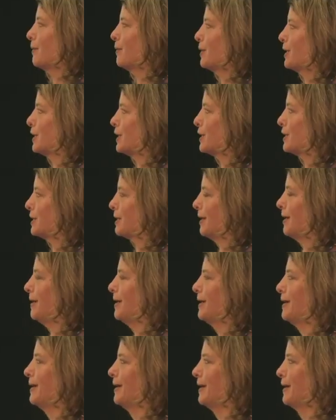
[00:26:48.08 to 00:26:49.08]
which
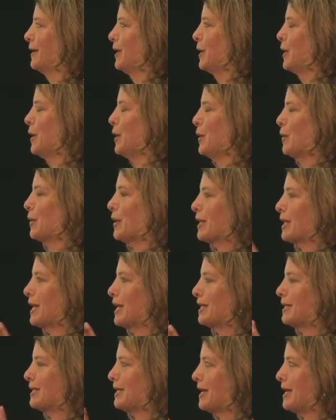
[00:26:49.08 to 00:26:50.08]
where
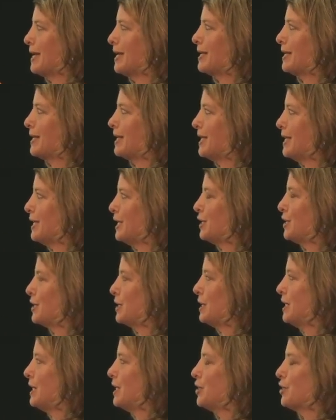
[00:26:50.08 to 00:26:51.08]
they take
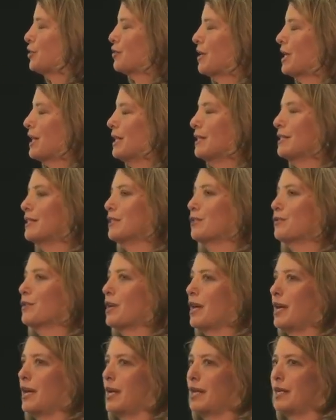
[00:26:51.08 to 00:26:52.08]
each
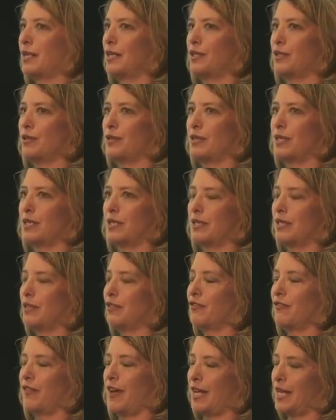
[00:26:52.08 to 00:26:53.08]
triglyceride, in
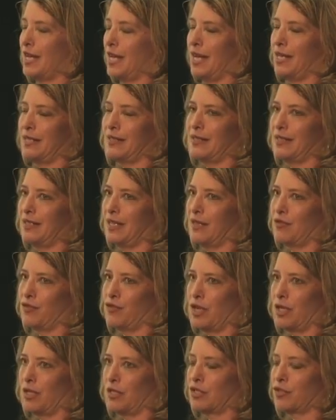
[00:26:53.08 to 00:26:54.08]
a fatty acid, they have
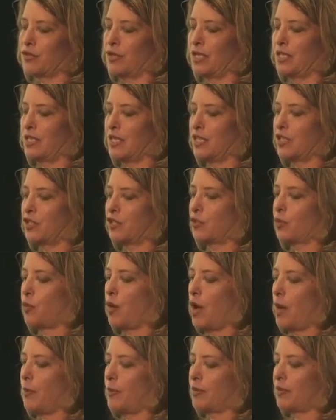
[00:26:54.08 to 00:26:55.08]
triglycerides, they
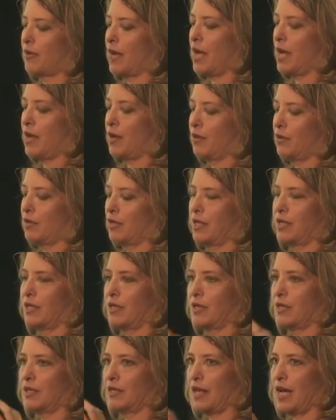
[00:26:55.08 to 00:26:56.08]
swap around
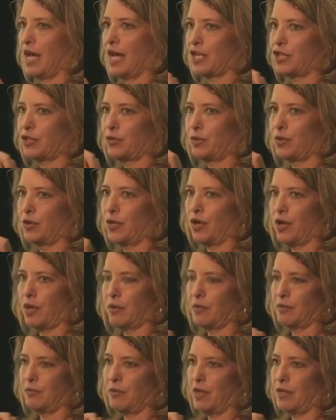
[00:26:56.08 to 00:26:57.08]
the actual
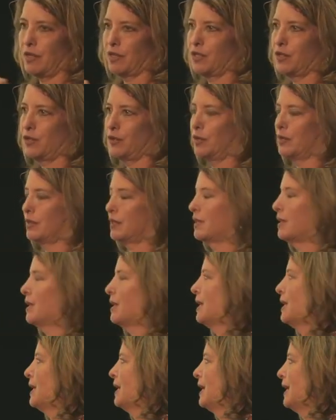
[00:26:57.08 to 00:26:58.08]
carbon molecules. And
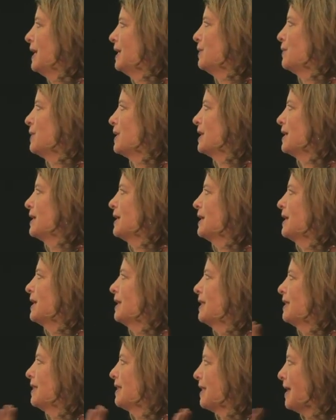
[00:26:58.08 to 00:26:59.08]
anyway,
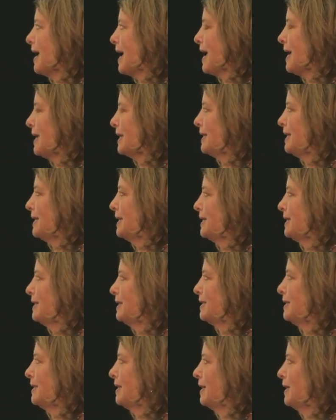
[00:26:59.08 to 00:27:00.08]
that
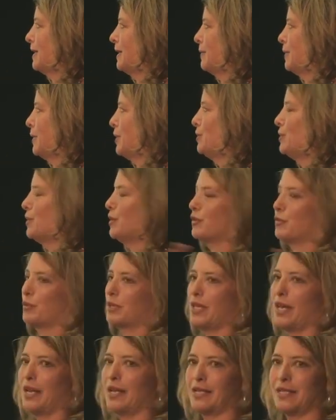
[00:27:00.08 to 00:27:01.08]
is, who knows
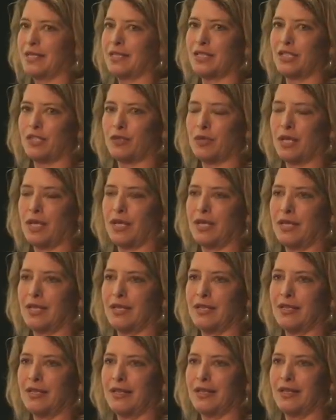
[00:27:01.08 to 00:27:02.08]
what that is?
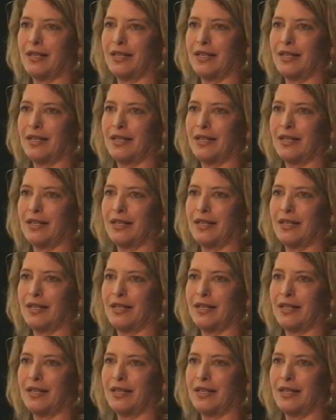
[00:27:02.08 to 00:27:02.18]
And,